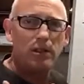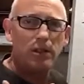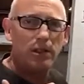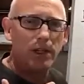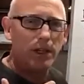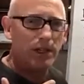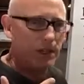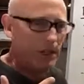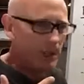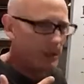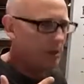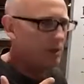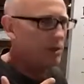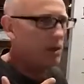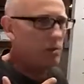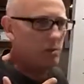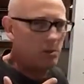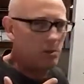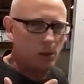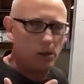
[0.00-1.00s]
that you
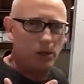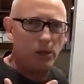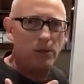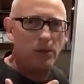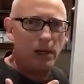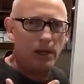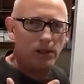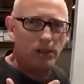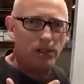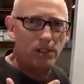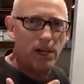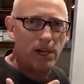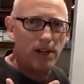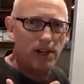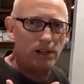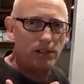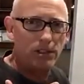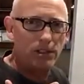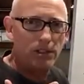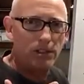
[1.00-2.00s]
know more about
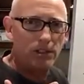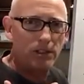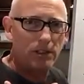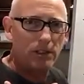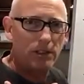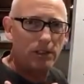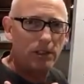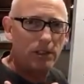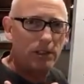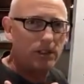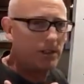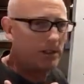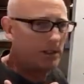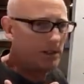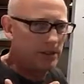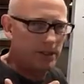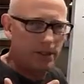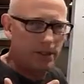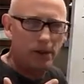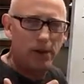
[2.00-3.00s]
science
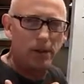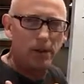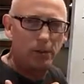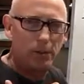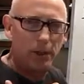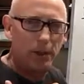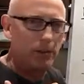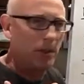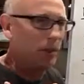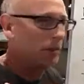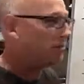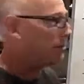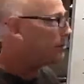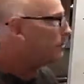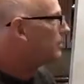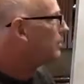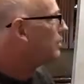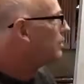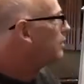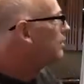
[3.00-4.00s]
than other people.
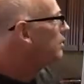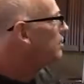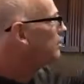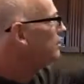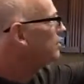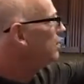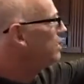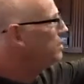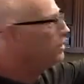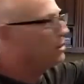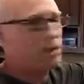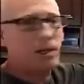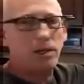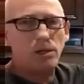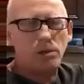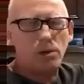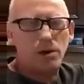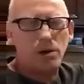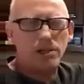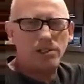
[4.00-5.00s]
Then you
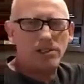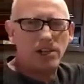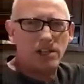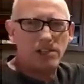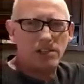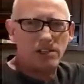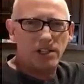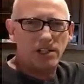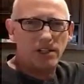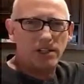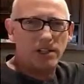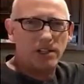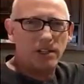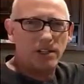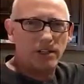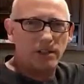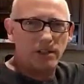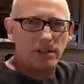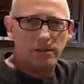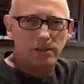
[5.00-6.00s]
can criticize it
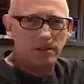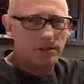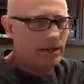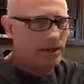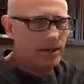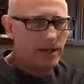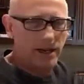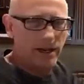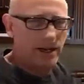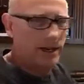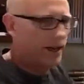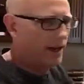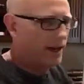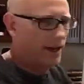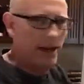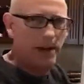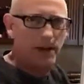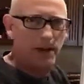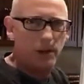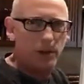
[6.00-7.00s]

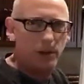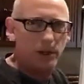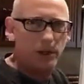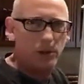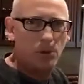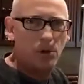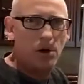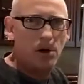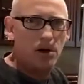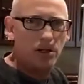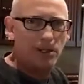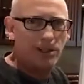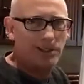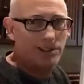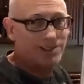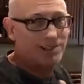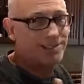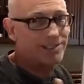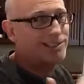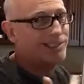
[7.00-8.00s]
any way you want
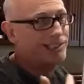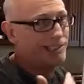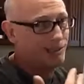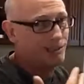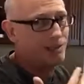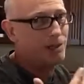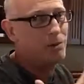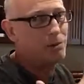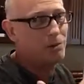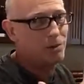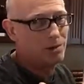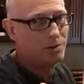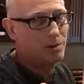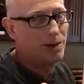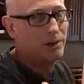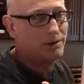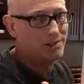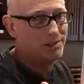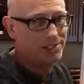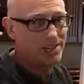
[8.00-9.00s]
because you know more
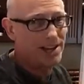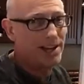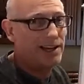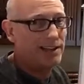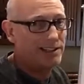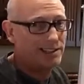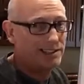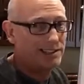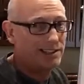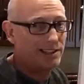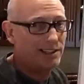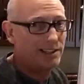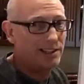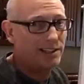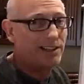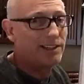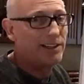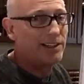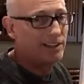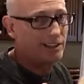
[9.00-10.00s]
about science.
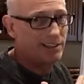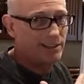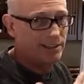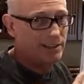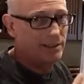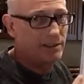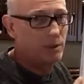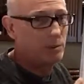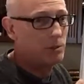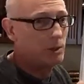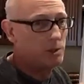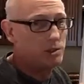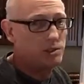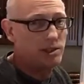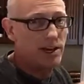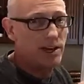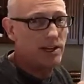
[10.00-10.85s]
You know more